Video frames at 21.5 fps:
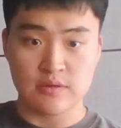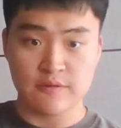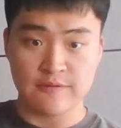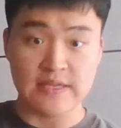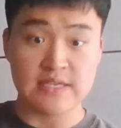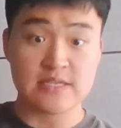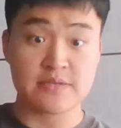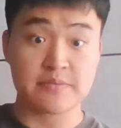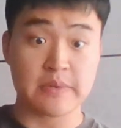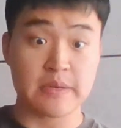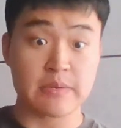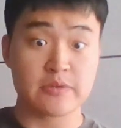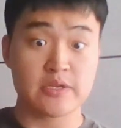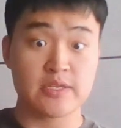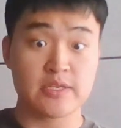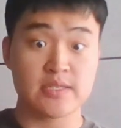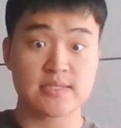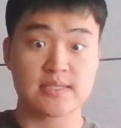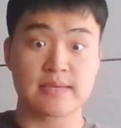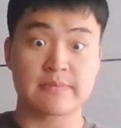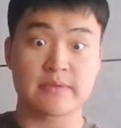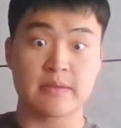flash
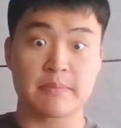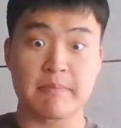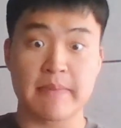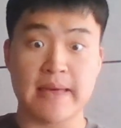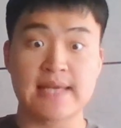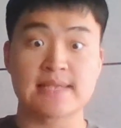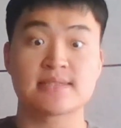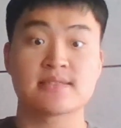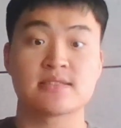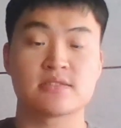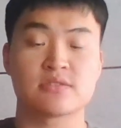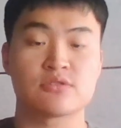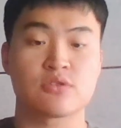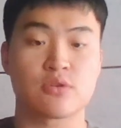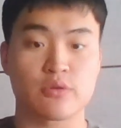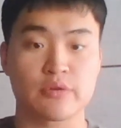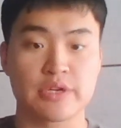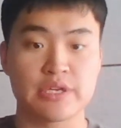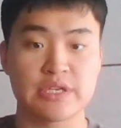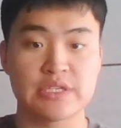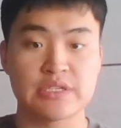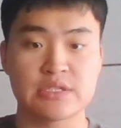memories at the mass
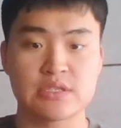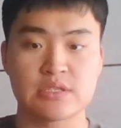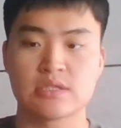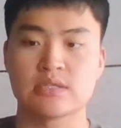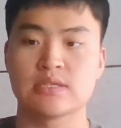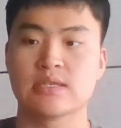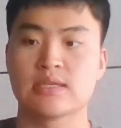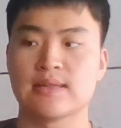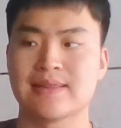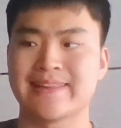storage